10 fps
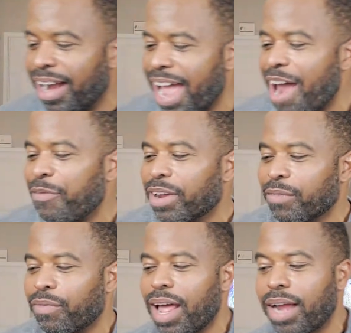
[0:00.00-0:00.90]
Uh,
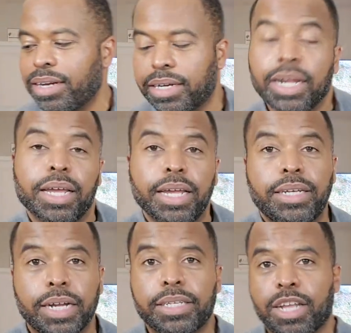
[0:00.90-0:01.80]
African fly
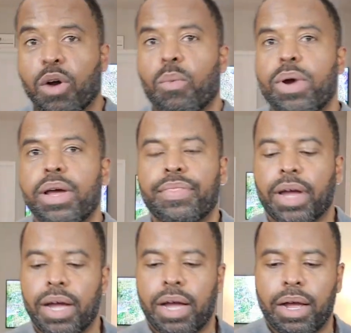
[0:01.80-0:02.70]
it does help
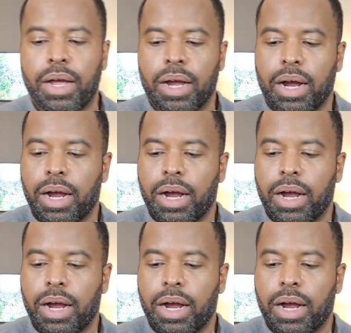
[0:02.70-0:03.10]
with uh,